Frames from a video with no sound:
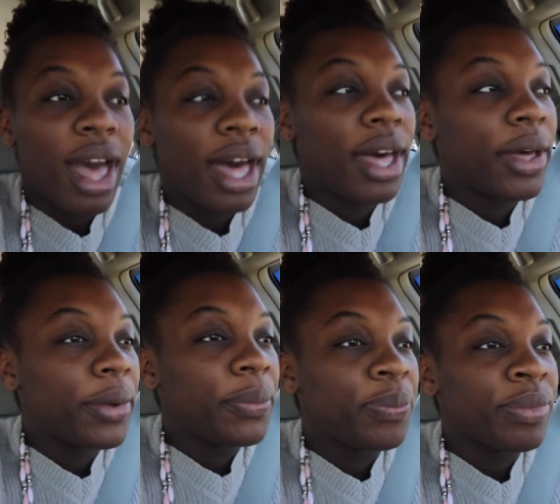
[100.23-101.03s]

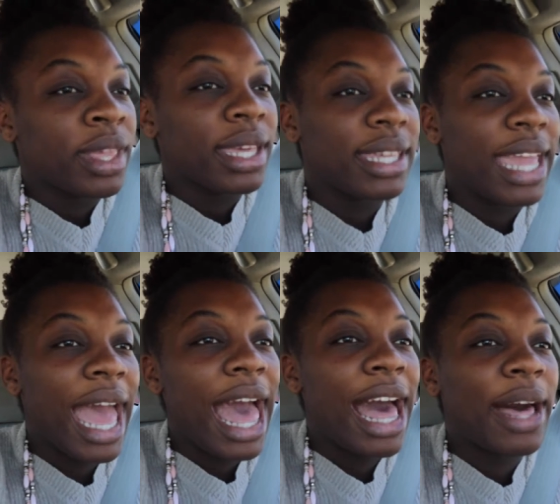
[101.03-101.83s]
Um,
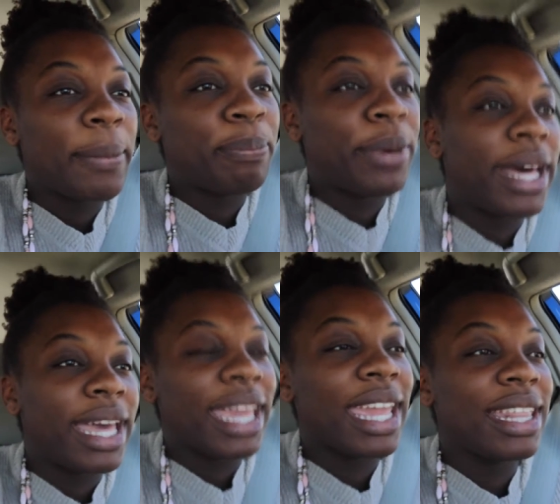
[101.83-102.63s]
yeah
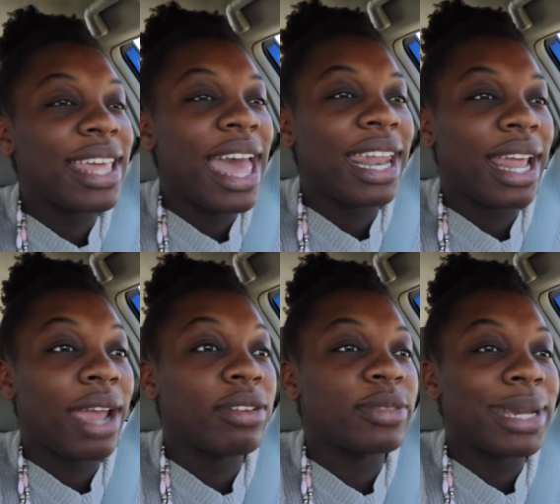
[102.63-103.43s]
but in the end
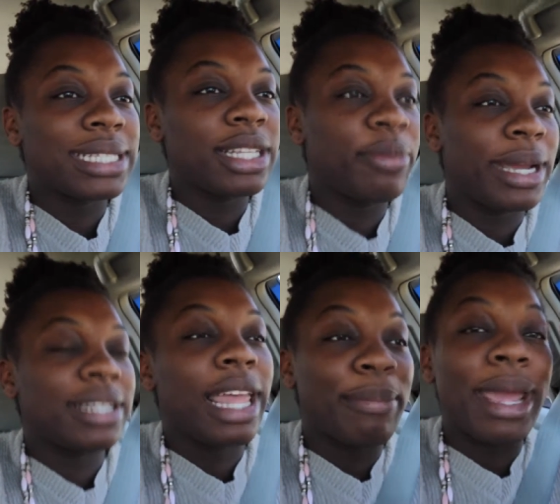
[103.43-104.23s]
i was basically
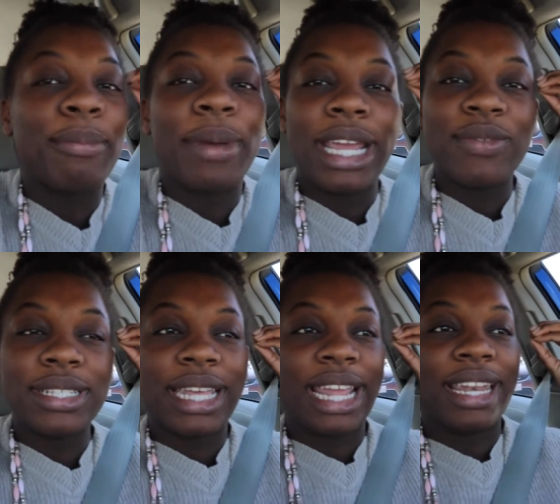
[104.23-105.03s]
brain like my brain
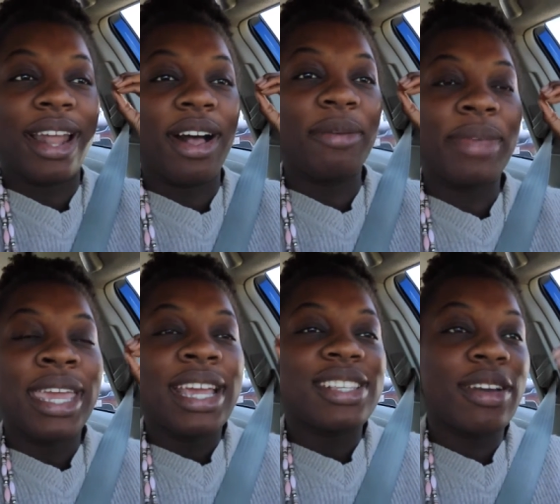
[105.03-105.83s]
was like numb
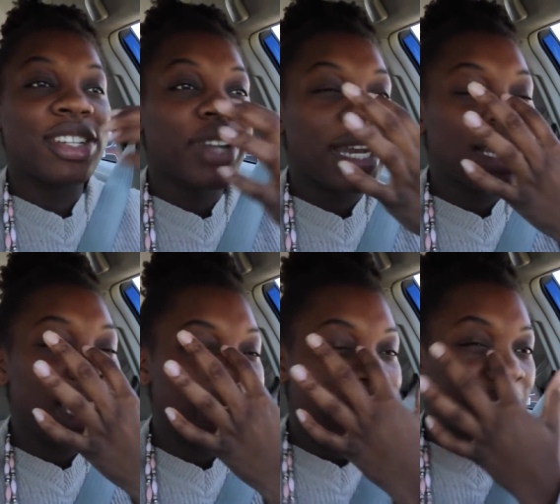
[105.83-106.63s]
so i was trying to
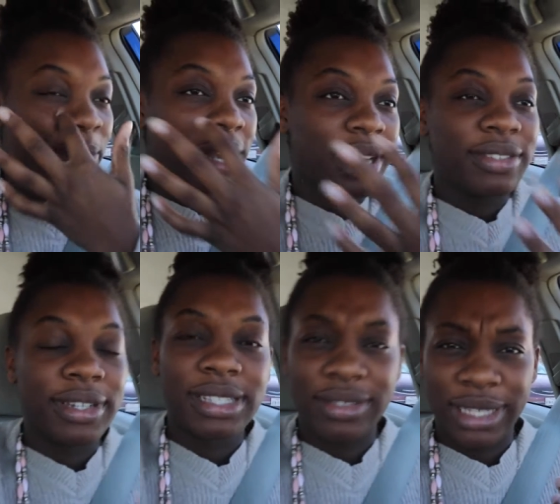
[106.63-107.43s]
like stay productive
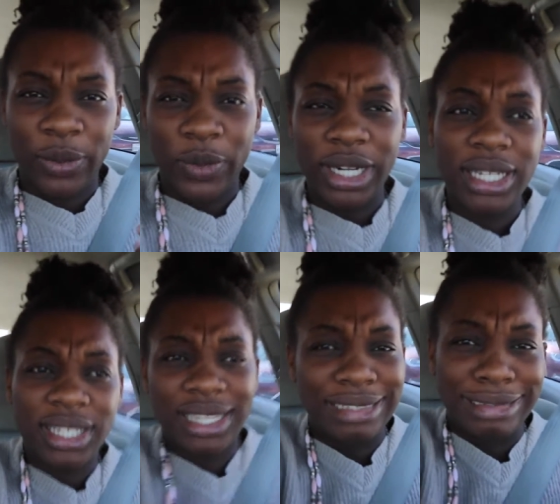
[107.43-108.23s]
because i was at work
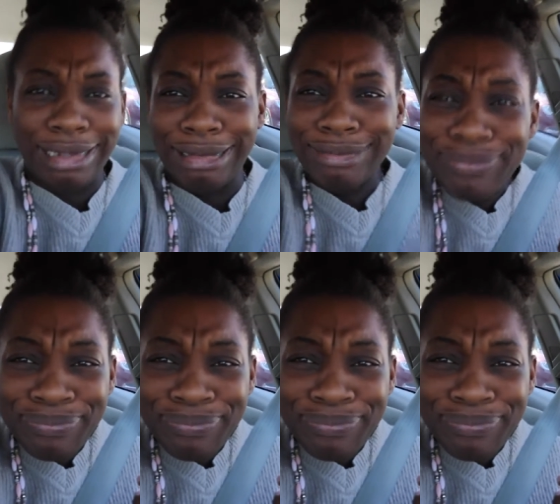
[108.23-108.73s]
because you know